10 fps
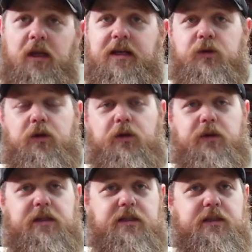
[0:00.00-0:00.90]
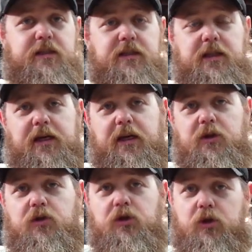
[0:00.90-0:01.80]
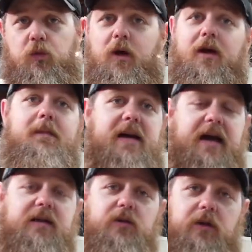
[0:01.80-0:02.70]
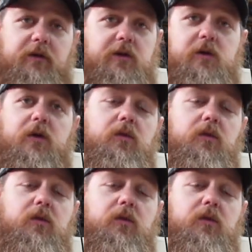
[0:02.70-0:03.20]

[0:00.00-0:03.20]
That's one of the reasons that you should wear a mask whenever you're doing